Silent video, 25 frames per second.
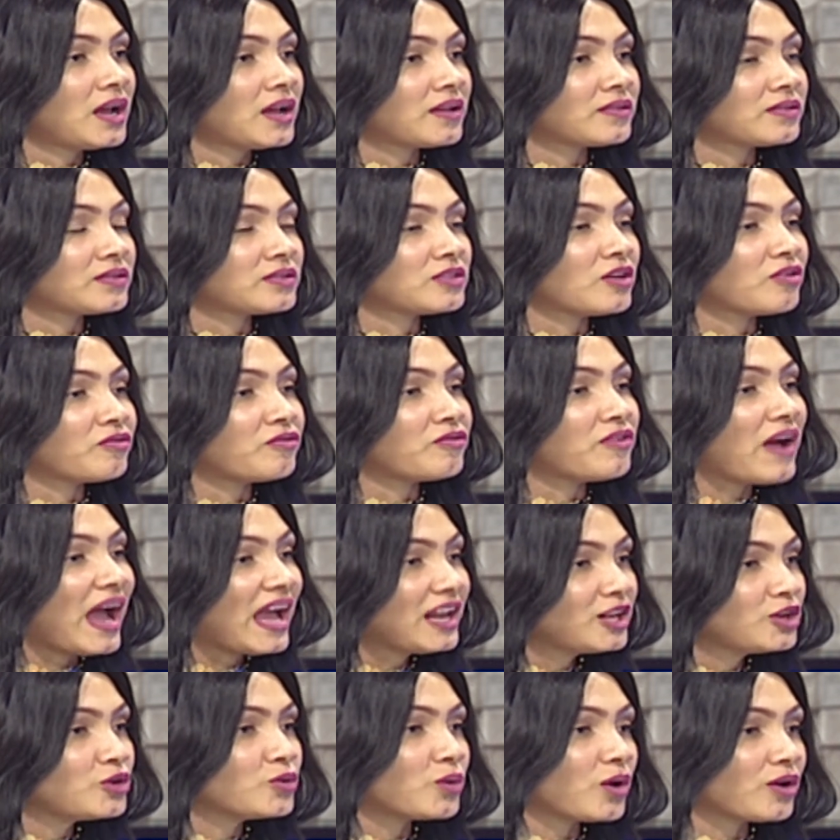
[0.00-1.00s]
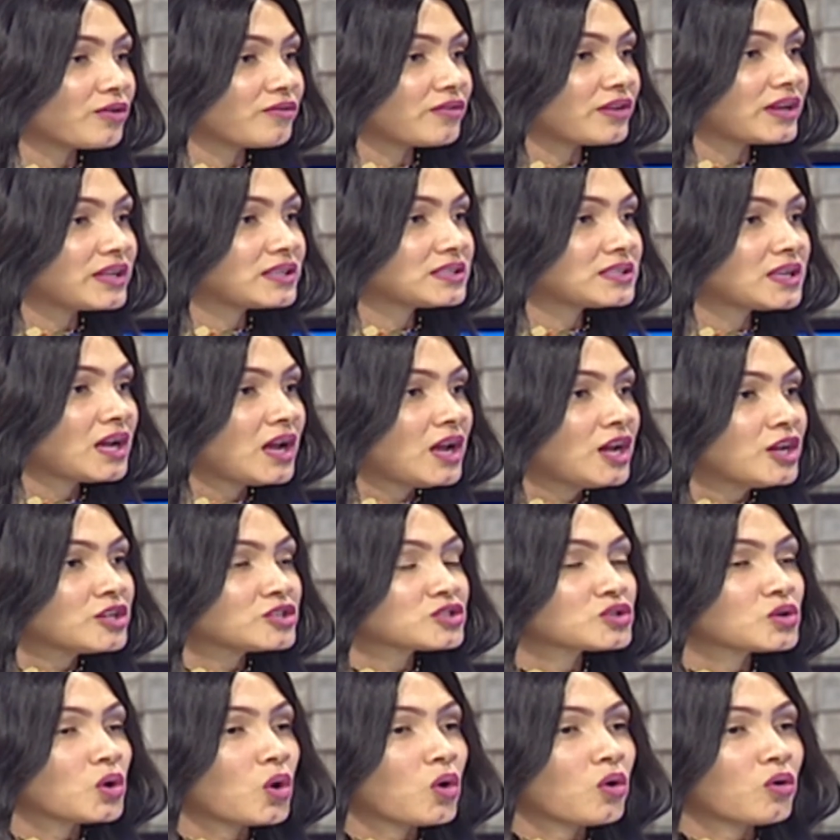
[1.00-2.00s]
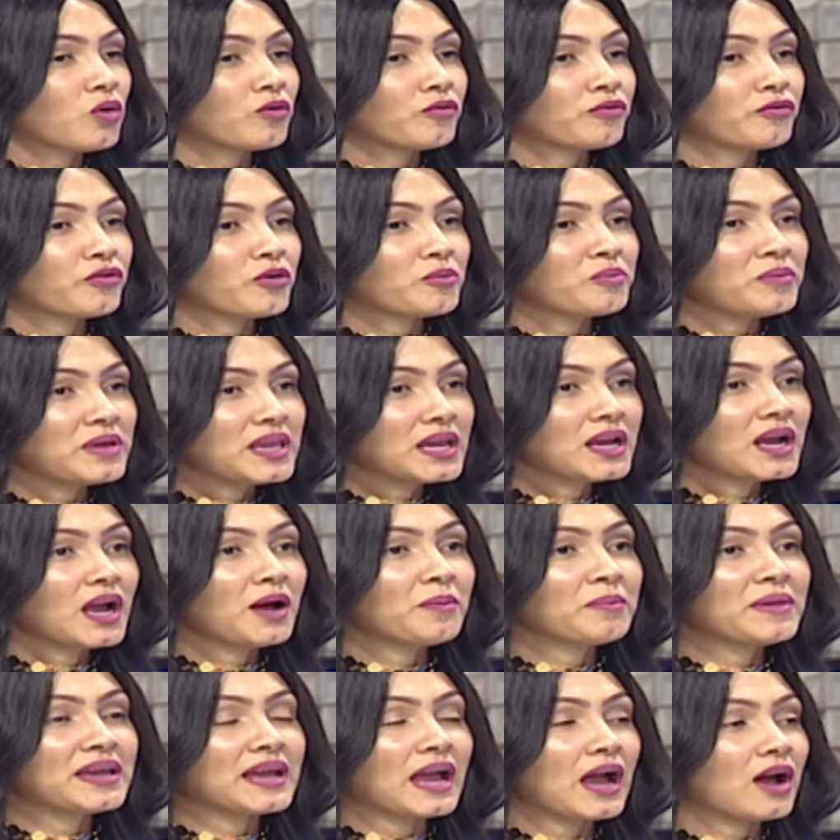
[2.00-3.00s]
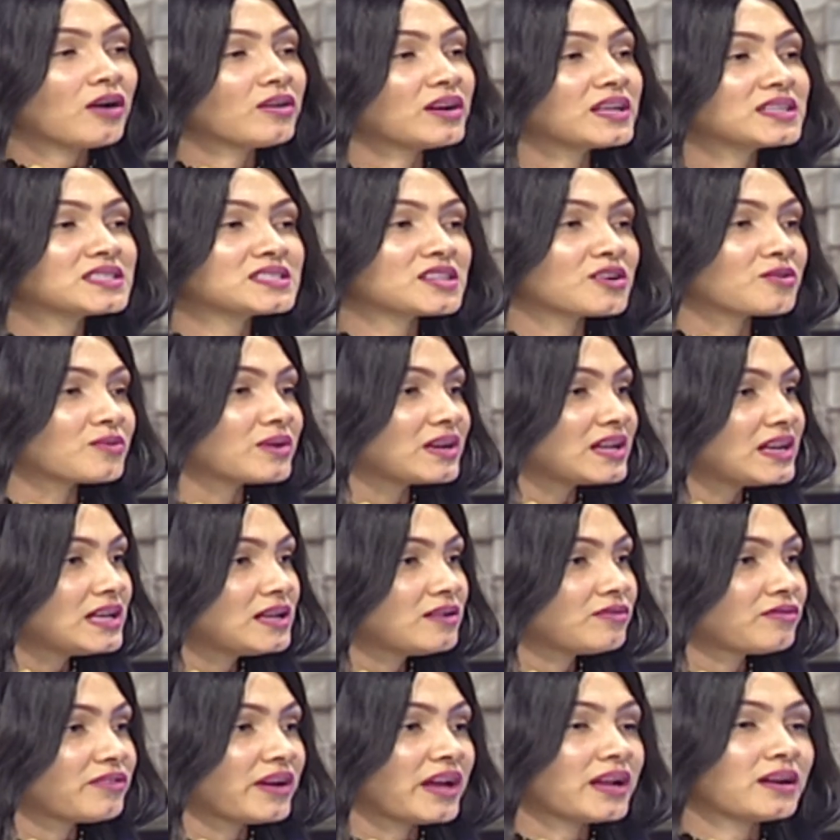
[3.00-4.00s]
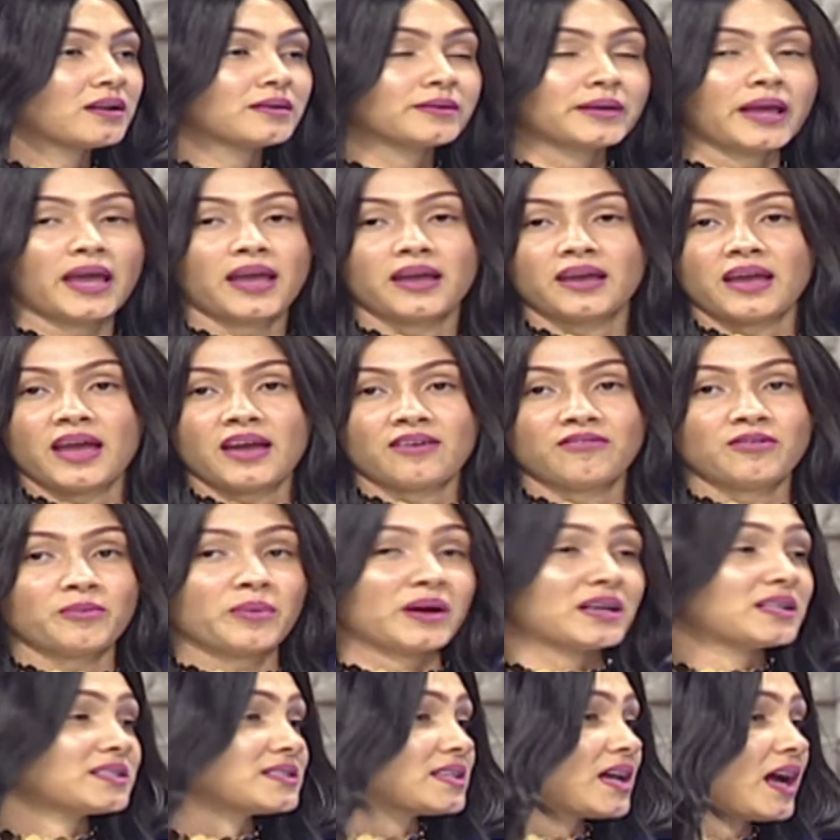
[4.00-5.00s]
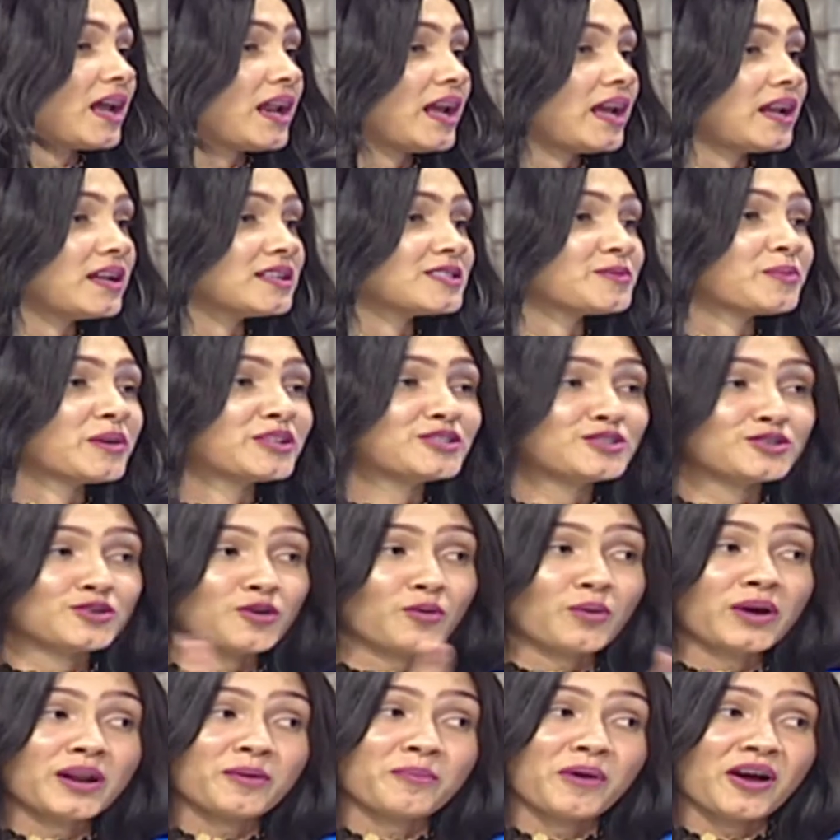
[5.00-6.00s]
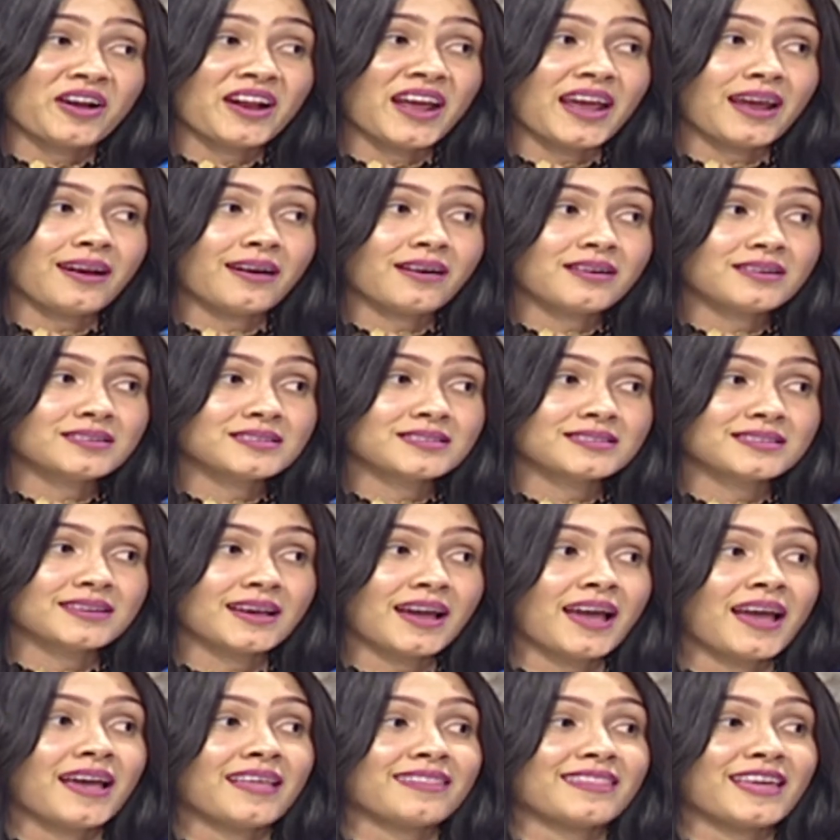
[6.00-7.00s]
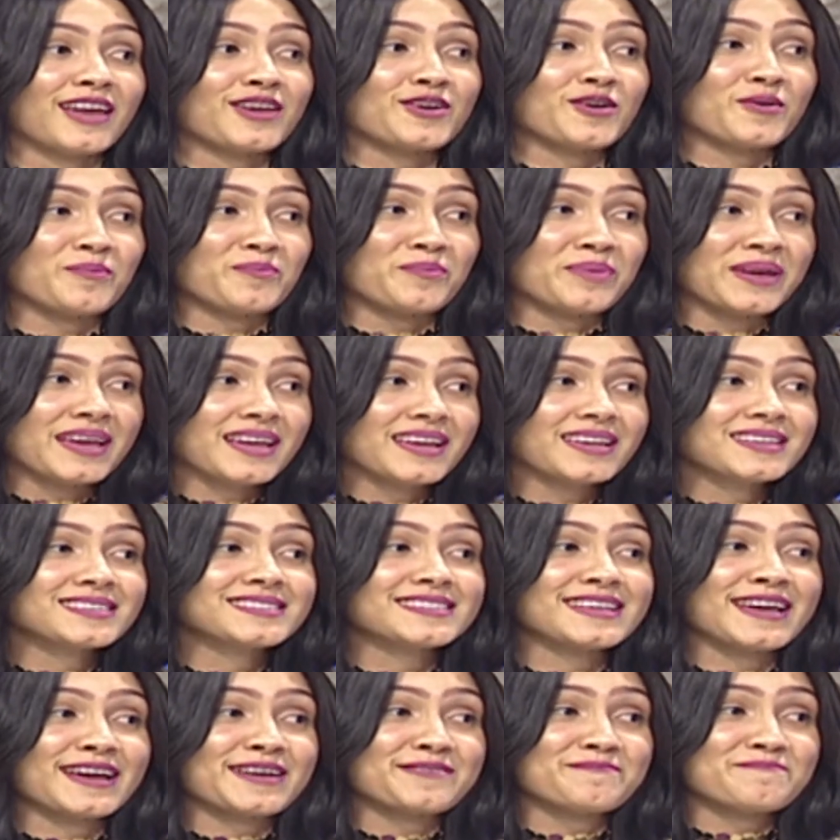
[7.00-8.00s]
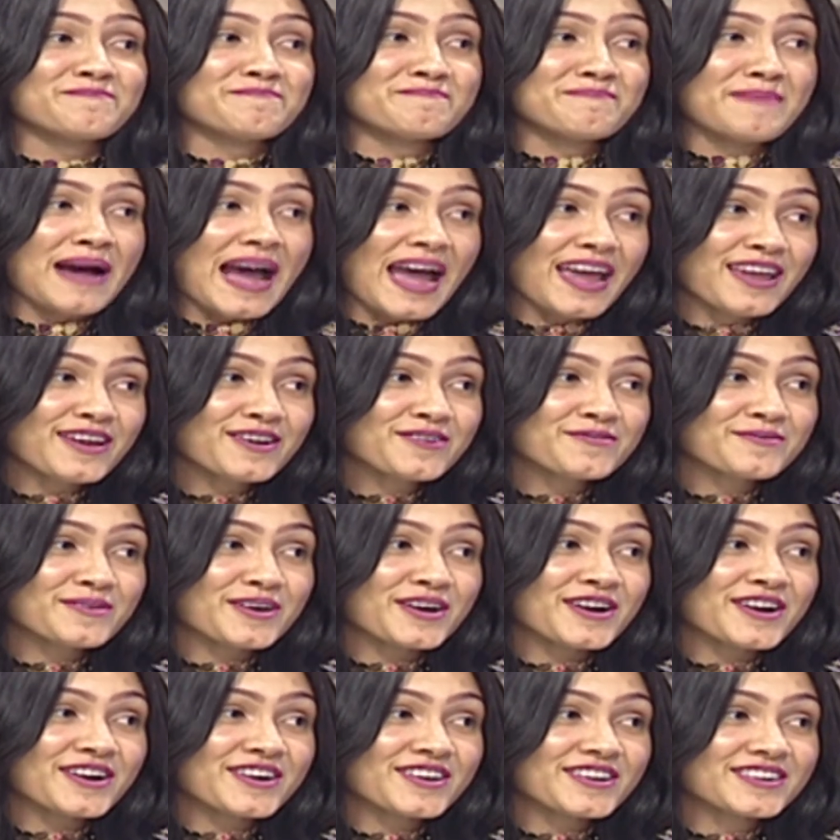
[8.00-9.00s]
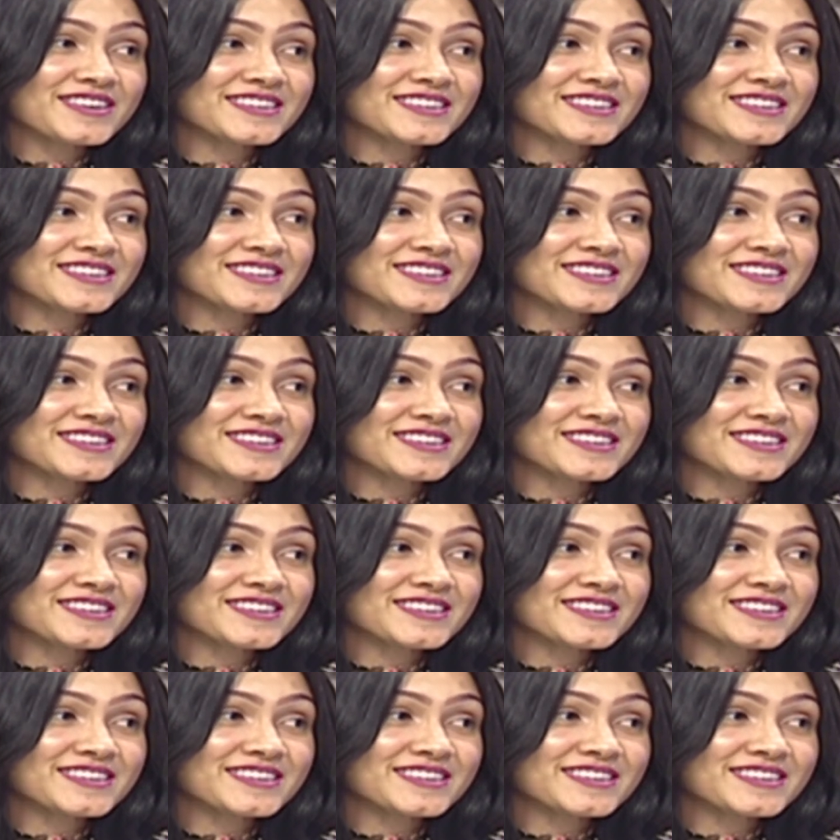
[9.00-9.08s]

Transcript: the value of it. So for me coming out, it's a relief. And hey, everybody's got haters. But you know what about haters? They're your biggest admirers.